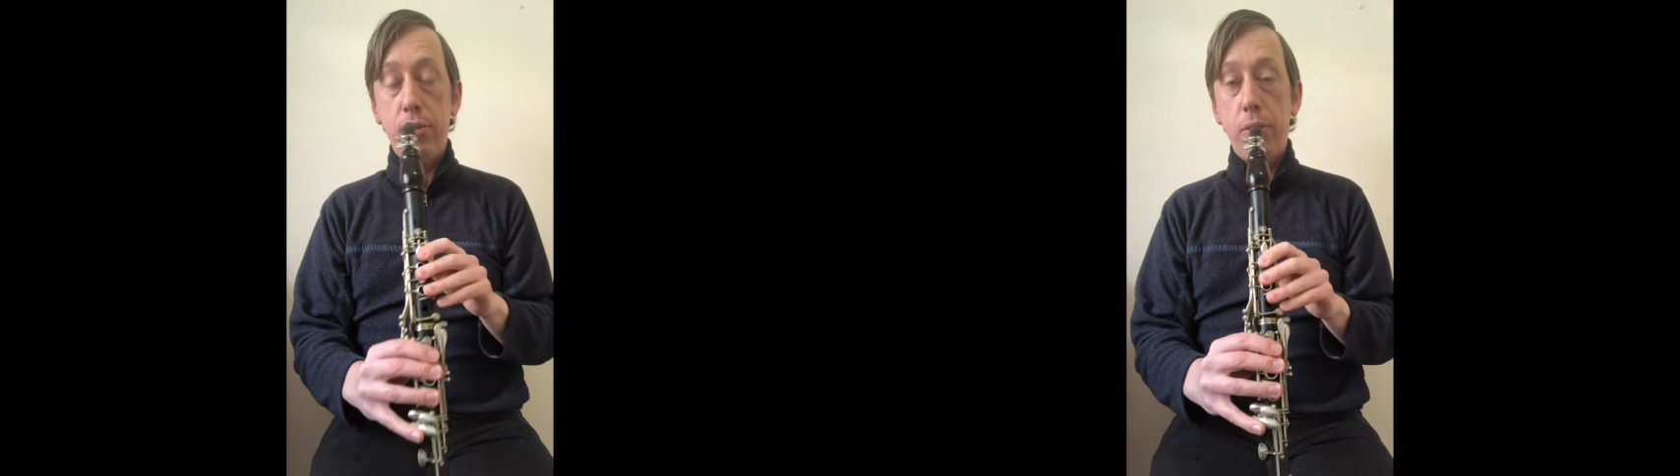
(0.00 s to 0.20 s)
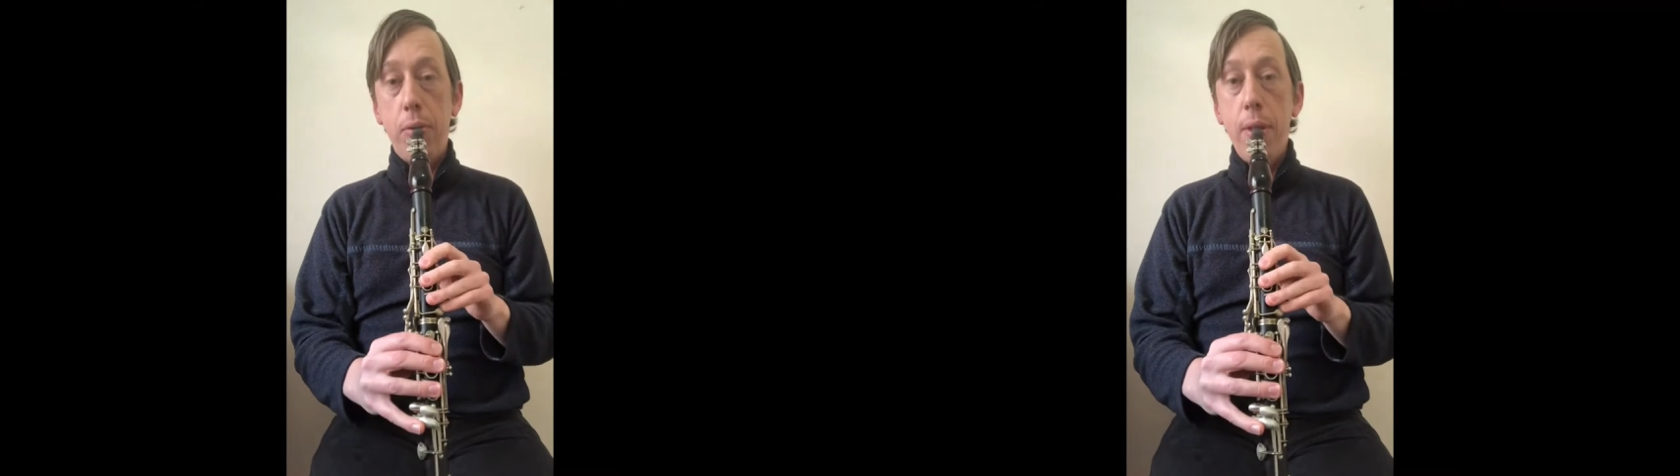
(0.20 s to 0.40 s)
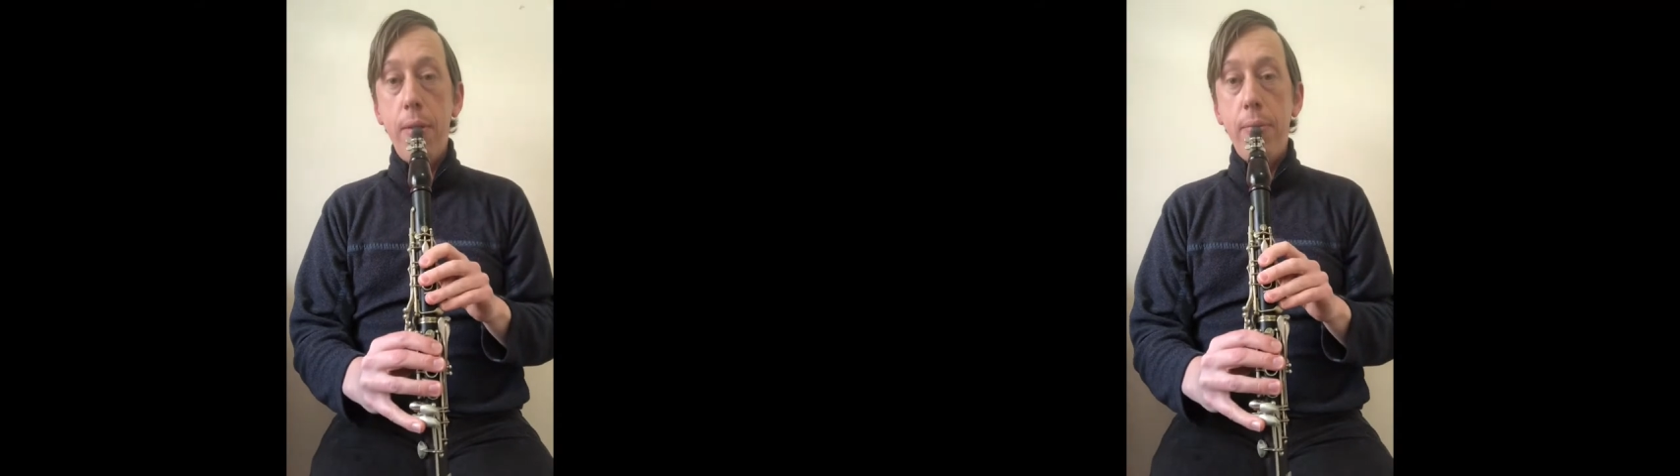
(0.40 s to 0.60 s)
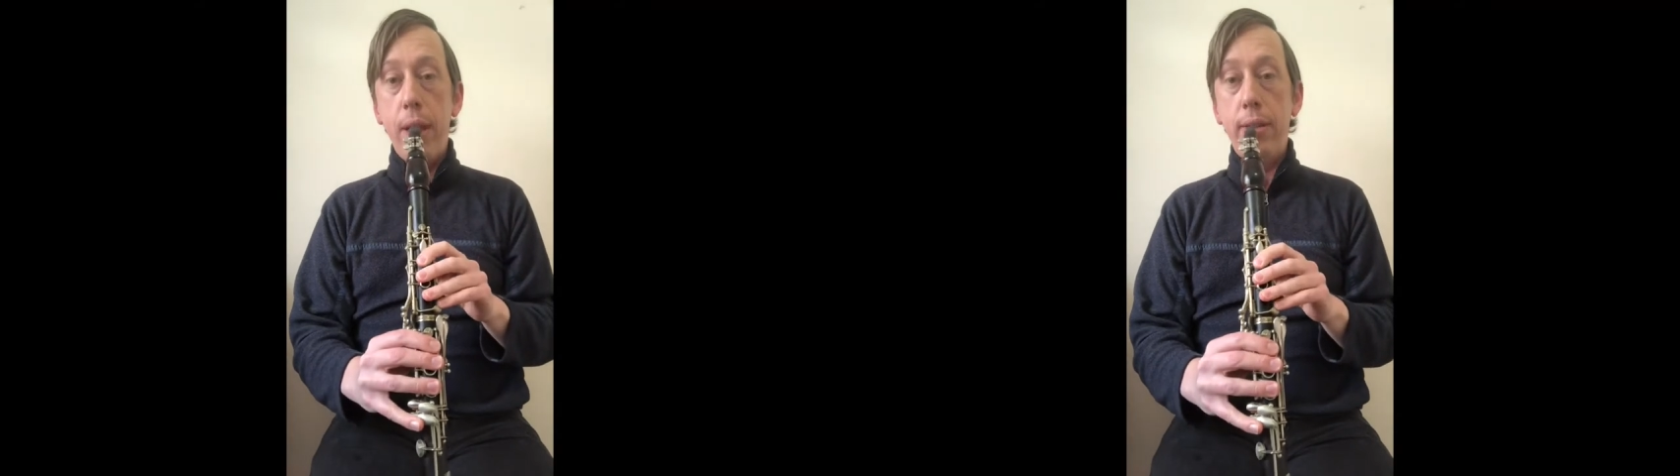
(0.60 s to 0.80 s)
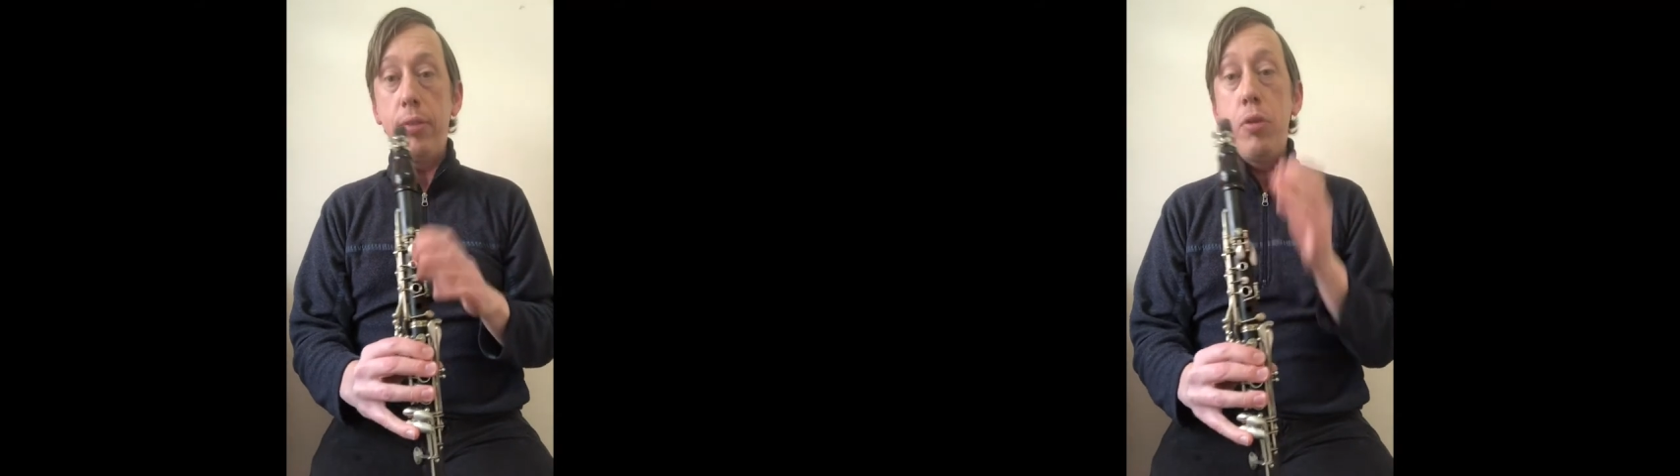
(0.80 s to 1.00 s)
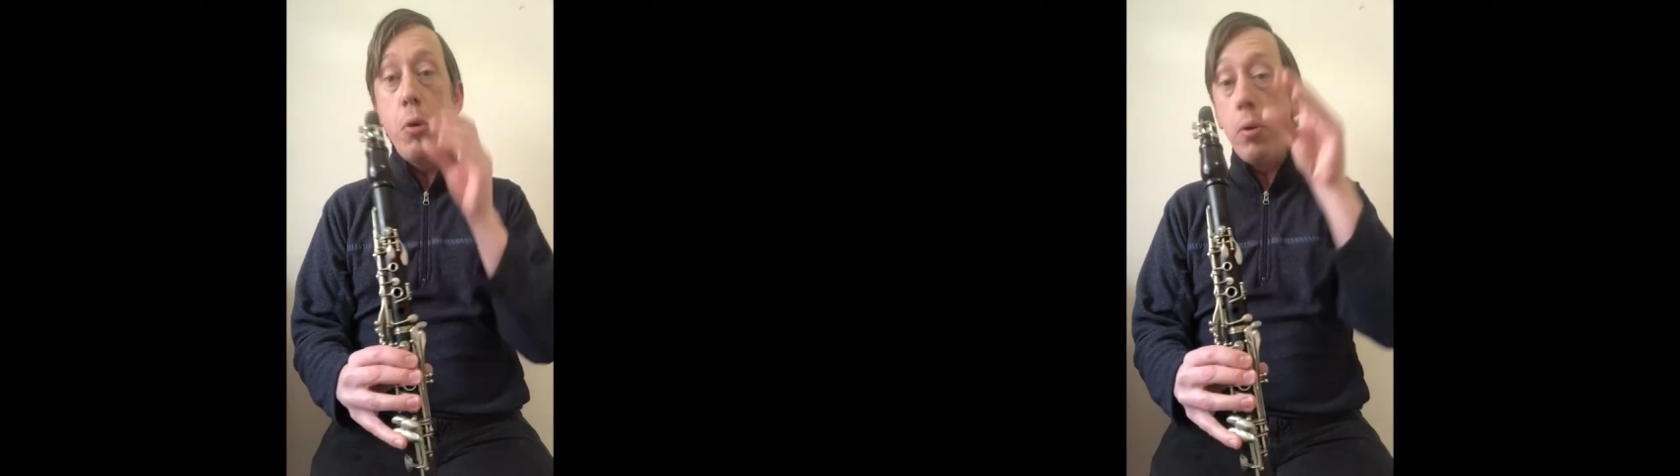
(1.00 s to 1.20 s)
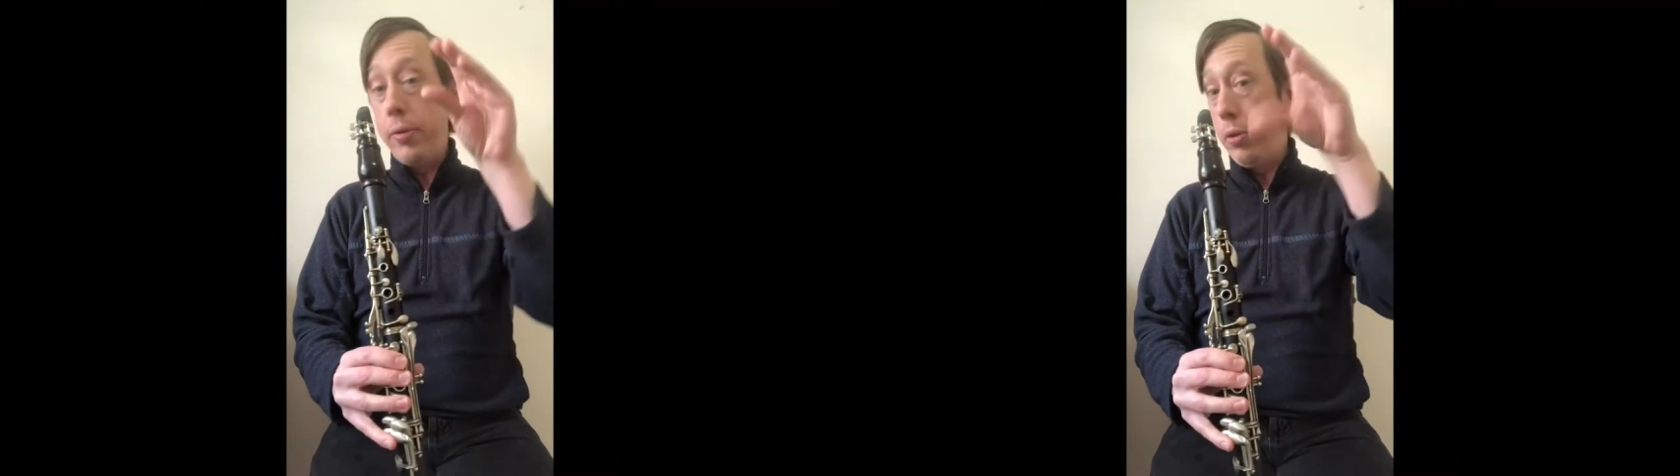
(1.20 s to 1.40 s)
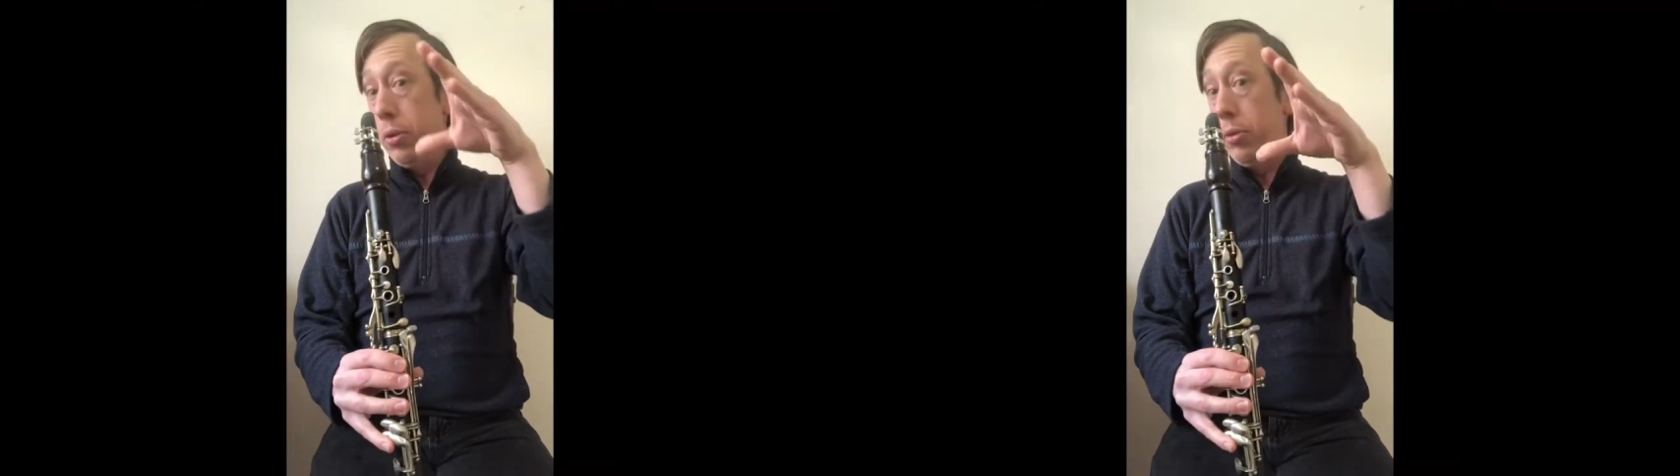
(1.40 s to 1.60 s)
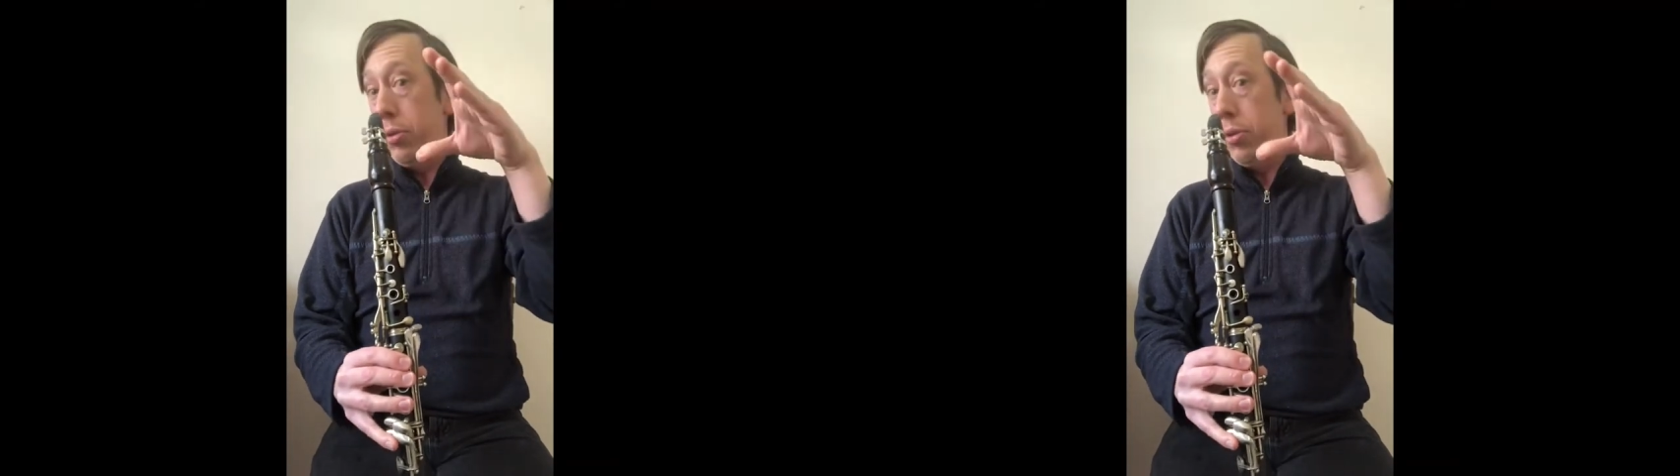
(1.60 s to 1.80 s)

So, because if you loosen